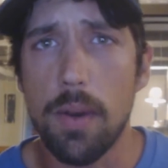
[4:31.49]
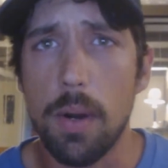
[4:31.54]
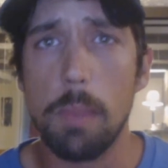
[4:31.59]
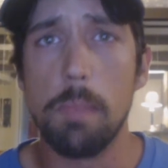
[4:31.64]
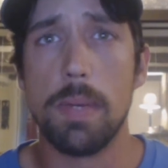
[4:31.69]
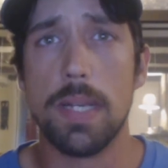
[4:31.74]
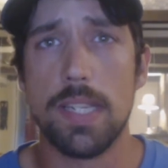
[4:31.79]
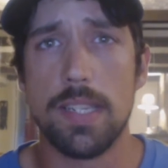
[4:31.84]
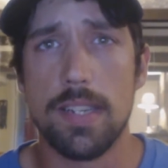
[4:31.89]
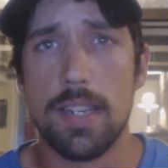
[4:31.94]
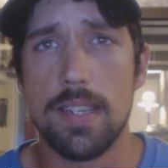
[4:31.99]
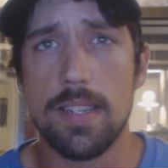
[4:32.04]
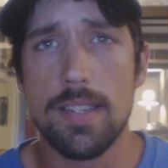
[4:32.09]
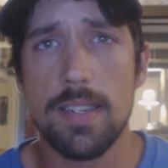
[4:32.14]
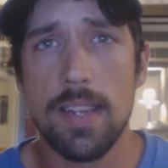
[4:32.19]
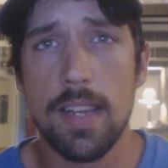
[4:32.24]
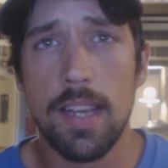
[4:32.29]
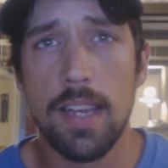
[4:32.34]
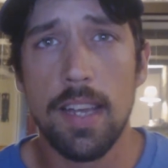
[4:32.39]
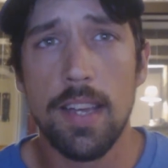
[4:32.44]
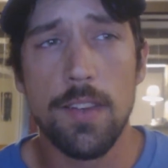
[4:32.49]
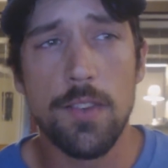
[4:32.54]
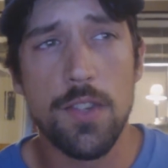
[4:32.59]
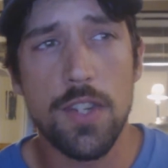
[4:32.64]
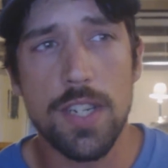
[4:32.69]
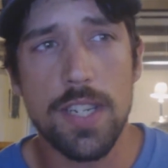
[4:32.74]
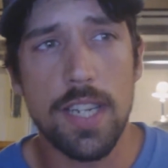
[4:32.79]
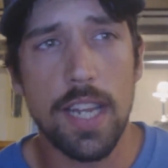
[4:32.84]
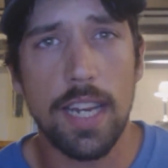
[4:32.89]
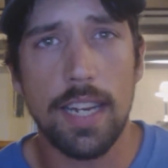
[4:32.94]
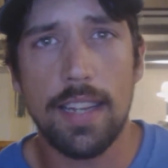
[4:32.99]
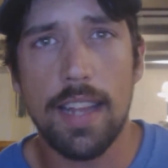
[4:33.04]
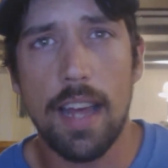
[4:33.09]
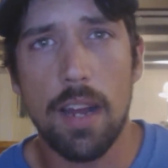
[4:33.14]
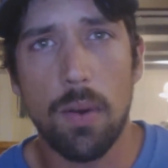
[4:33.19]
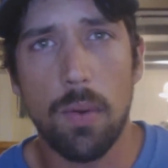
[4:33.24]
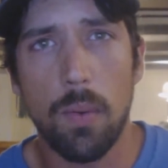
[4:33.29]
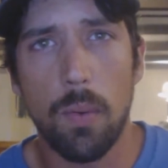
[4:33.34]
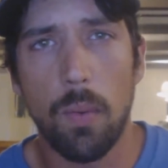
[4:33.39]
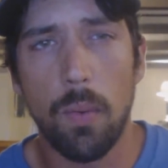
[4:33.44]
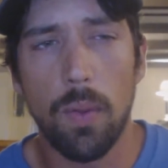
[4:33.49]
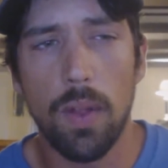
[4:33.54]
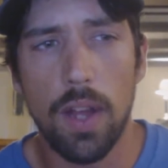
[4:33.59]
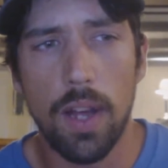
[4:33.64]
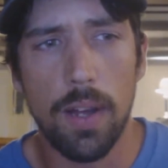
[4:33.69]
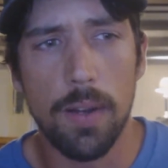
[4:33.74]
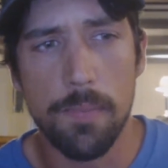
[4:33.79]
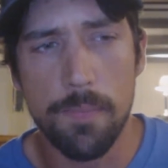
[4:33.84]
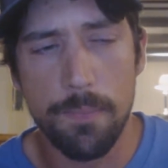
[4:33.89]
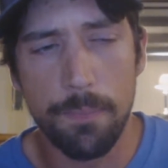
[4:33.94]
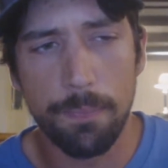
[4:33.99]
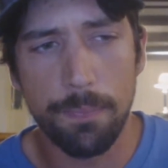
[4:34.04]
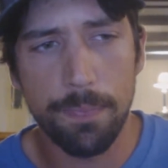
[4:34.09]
they're a business, just like that whole